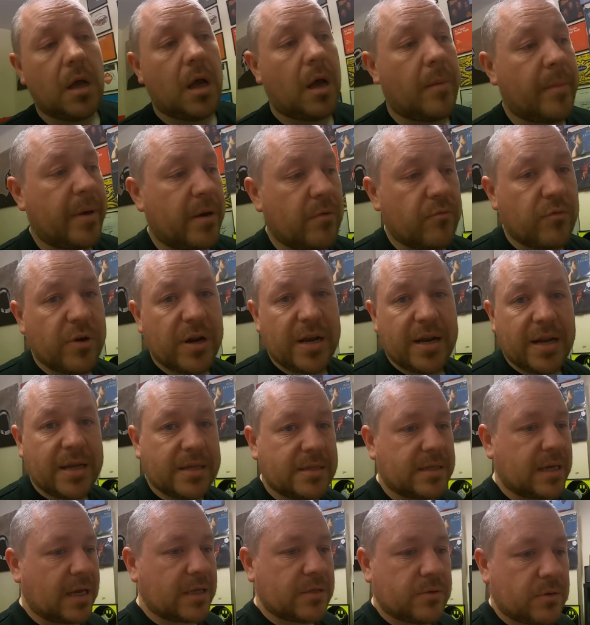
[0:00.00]
I mean, I really need
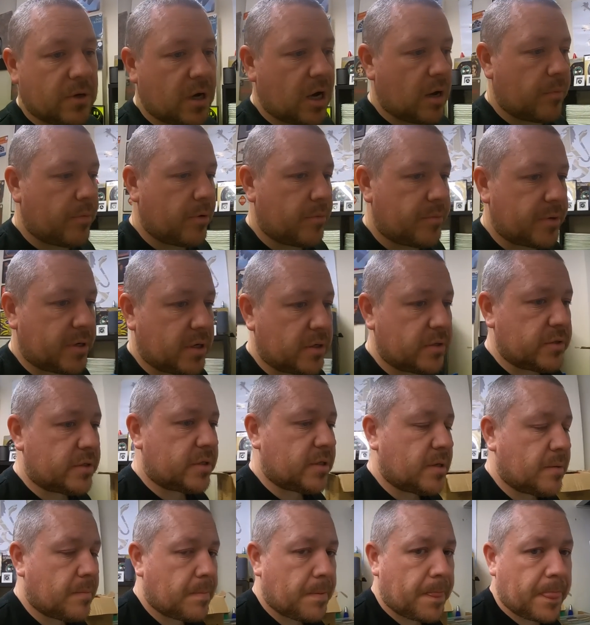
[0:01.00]
to get to a car boot,
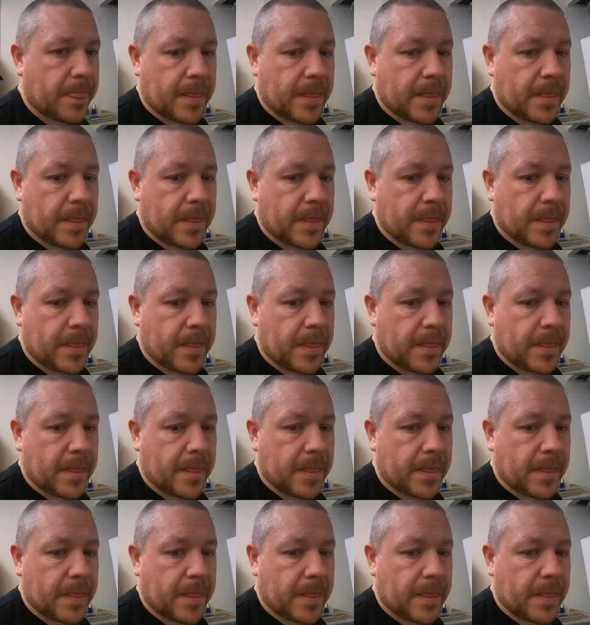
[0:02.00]
because